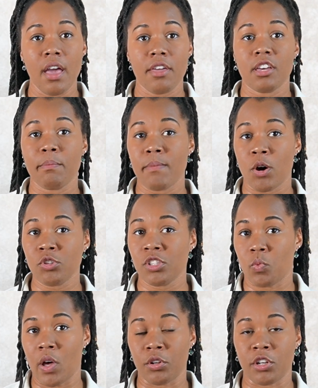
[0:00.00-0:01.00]
the
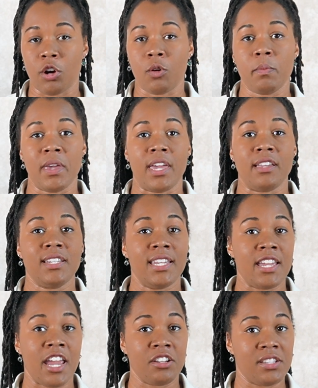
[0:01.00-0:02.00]
most well-known being
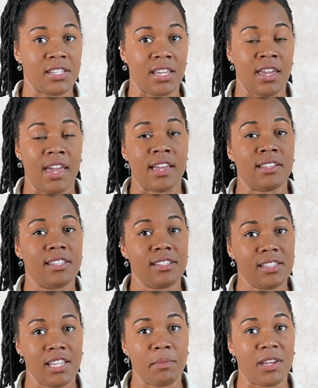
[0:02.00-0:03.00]
THC and
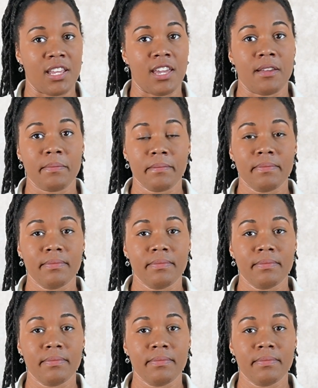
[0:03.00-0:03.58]
CBD.